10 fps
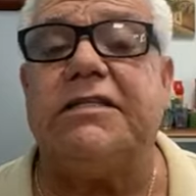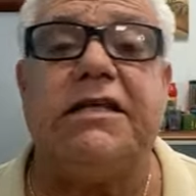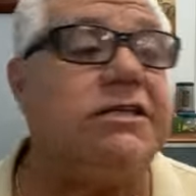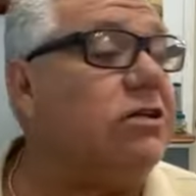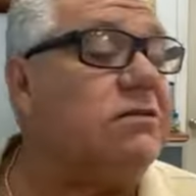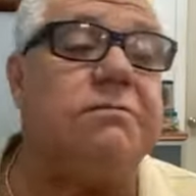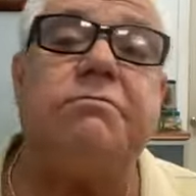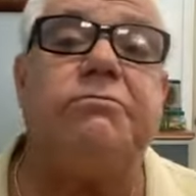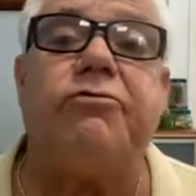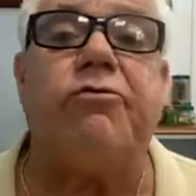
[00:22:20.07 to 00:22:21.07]
is they just
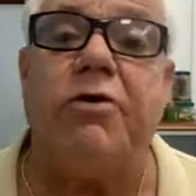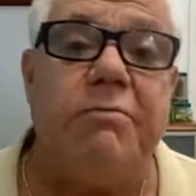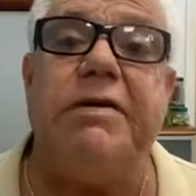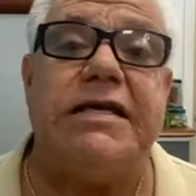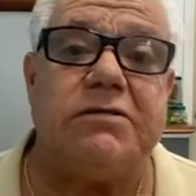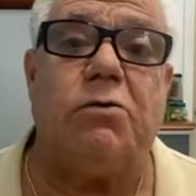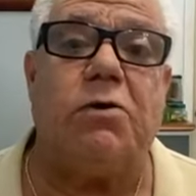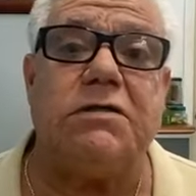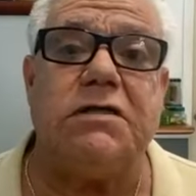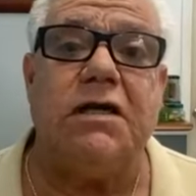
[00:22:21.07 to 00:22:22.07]
threw in base
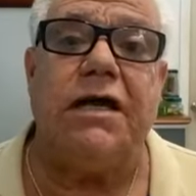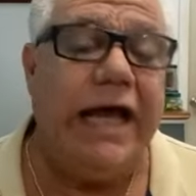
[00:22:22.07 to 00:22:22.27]
course